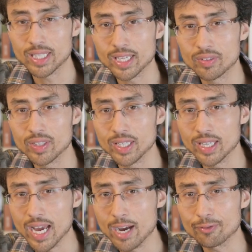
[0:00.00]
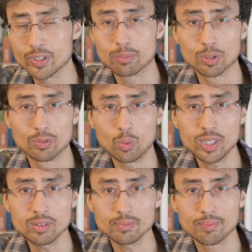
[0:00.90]
take the f number of
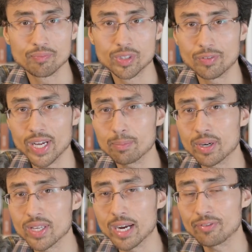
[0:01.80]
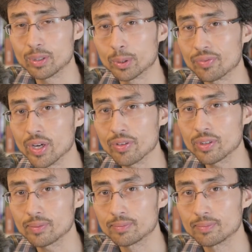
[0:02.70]
one, divide it by the f number of the
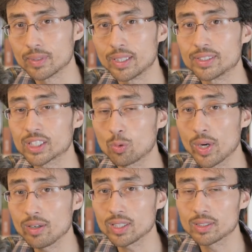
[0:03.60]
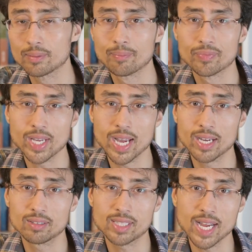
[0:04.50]
other, square it,
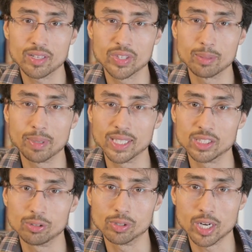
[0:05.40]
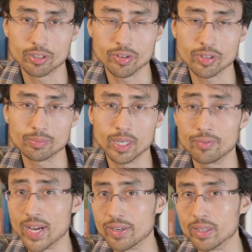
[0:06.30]
and take the base 2 logarithm of
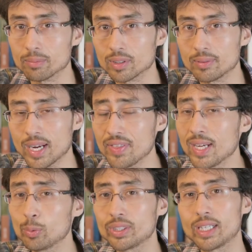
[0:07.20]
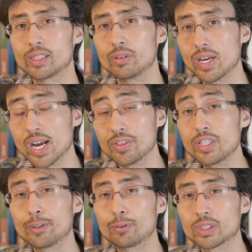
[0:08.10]
that number. And that will tell you the
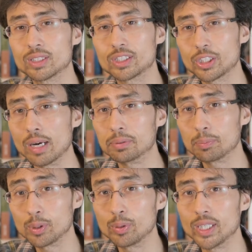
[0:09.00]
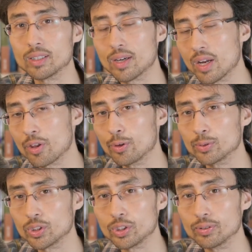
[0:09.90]
difference in stops between
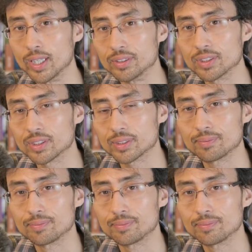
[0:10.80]
those two lenses.